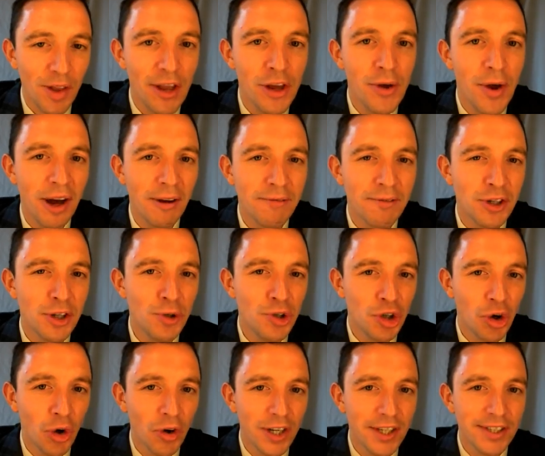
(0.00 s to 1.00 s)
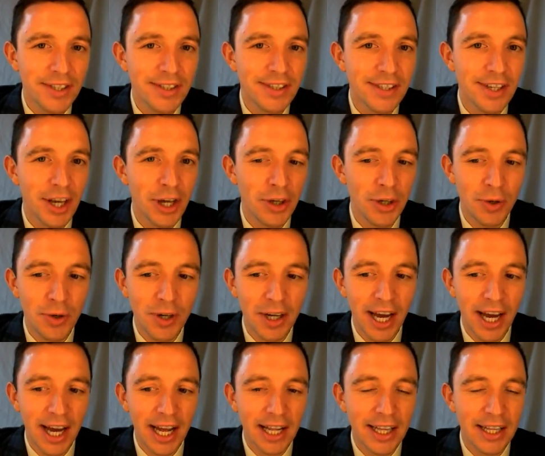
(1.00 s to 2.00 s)
you have two choices. You
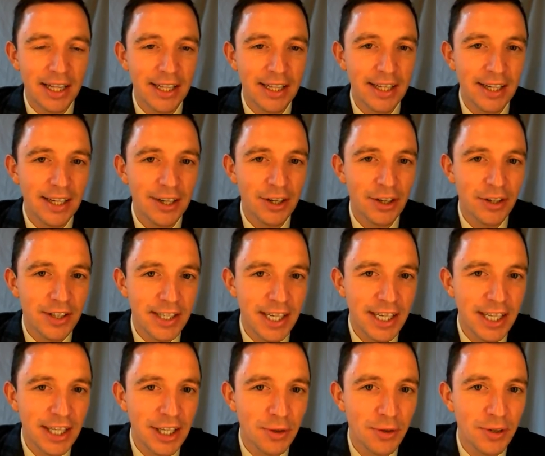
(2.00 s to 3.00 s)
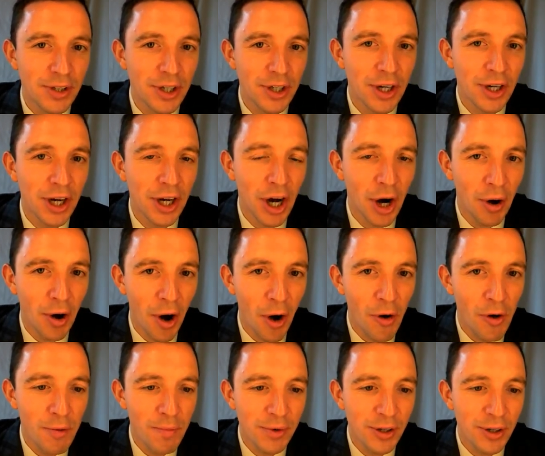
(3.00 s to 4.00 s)
can continue, you can go
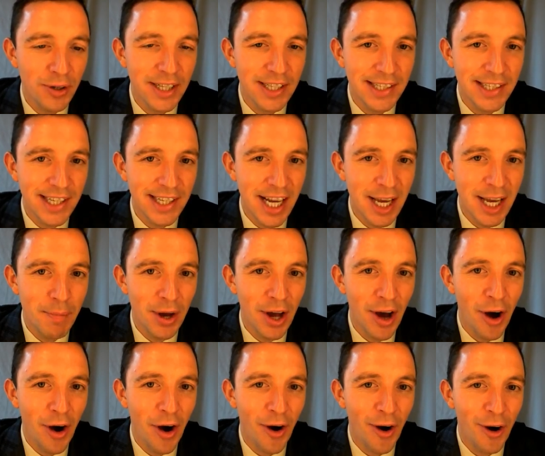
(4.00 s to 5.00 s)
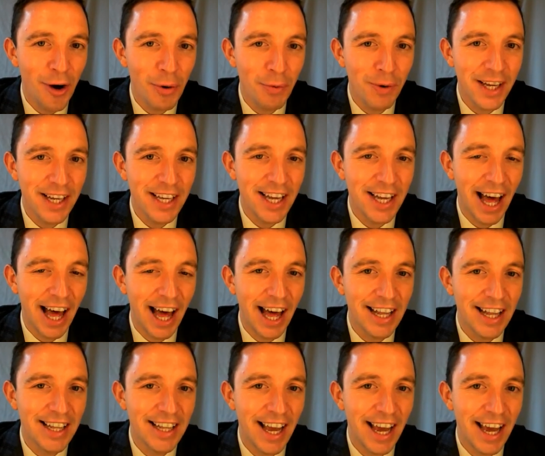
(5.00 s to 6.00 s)
home, you can sleep, or we
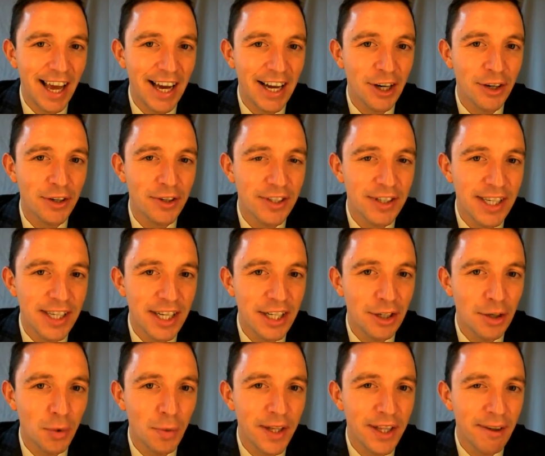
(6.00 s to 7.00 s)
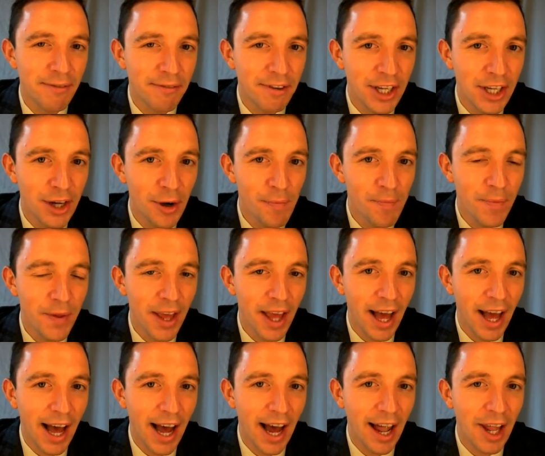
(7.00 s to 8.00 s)
can uh, continue with the video
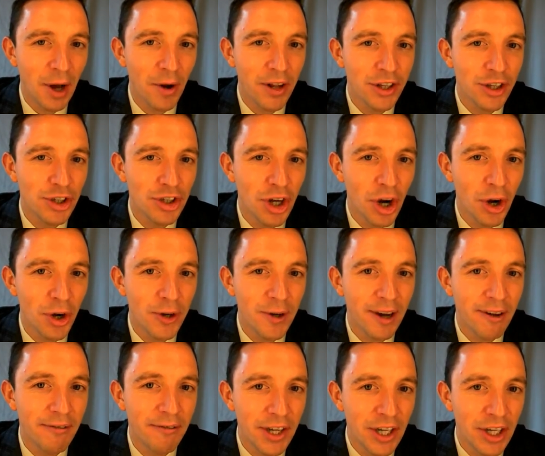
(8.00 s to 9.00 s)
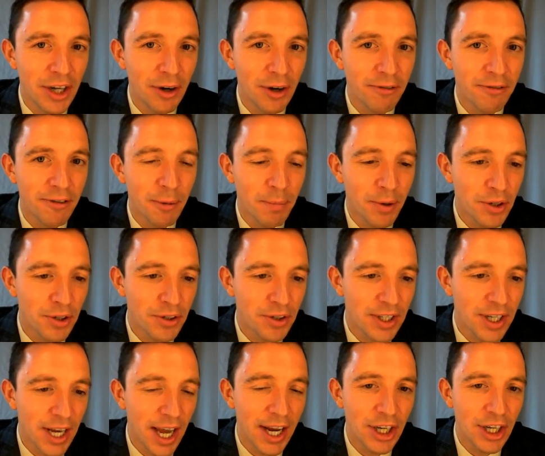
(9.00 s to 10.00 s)
and I want to show you a video for
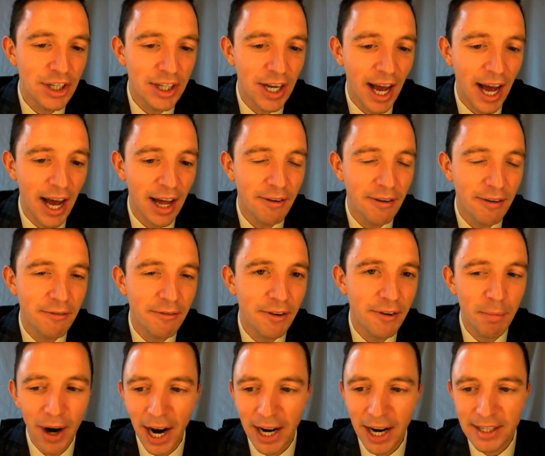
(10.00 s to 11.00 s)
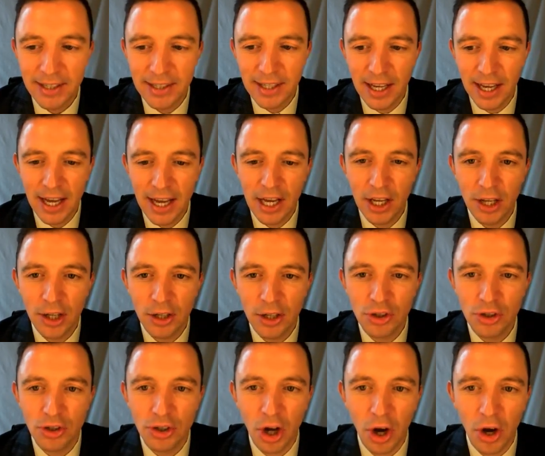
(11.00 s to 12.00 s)
pronunciation and for practice.
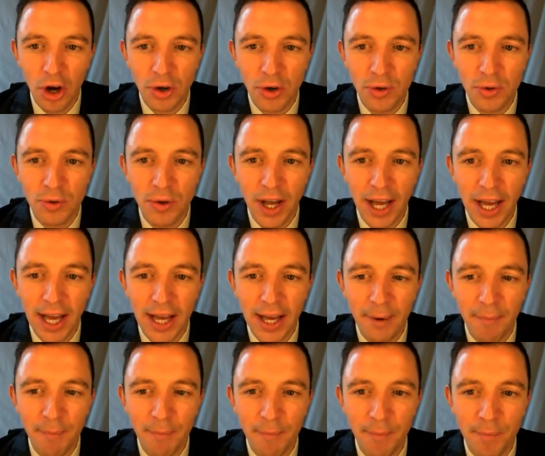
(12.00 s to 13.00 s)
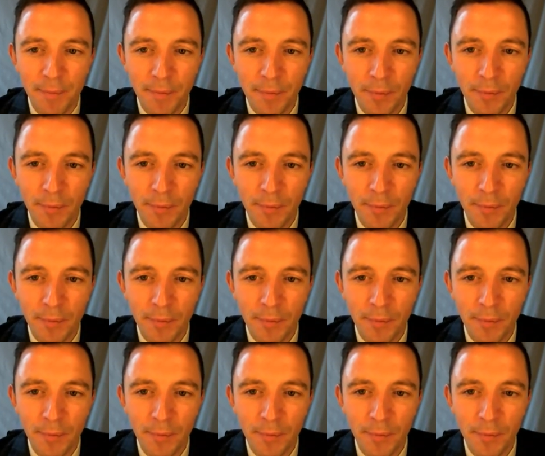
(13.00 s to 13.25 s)
So um,